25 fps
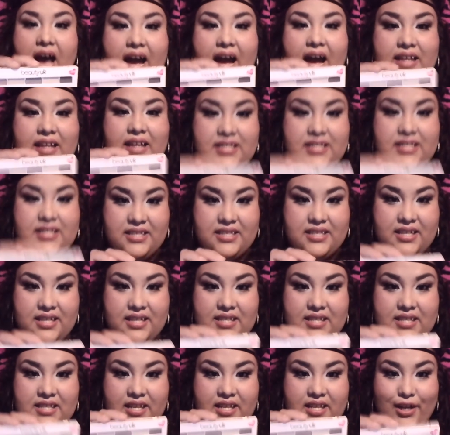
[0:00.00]
I had seen
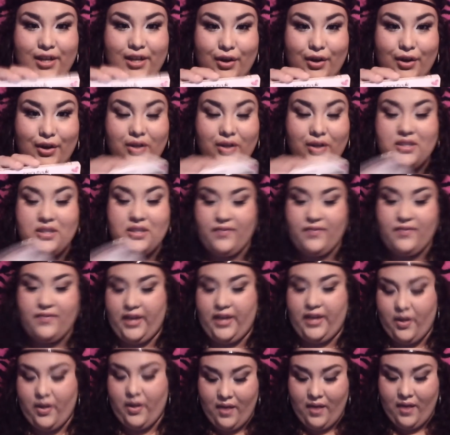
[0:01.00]
this in a girl's
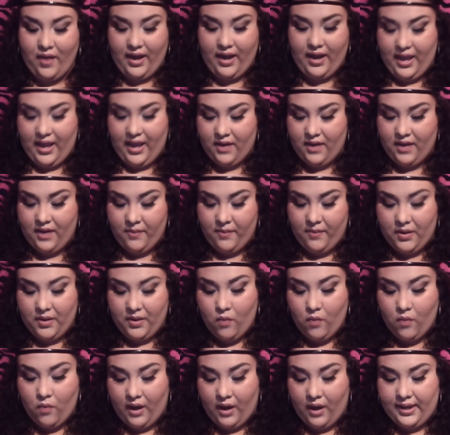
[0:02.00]
video and I had
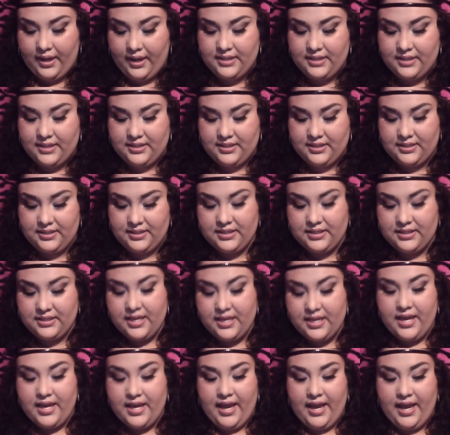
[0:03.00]
been wanting it since,
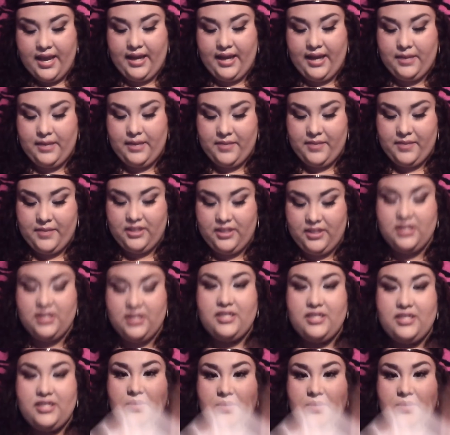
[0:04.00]
and I had mentioned it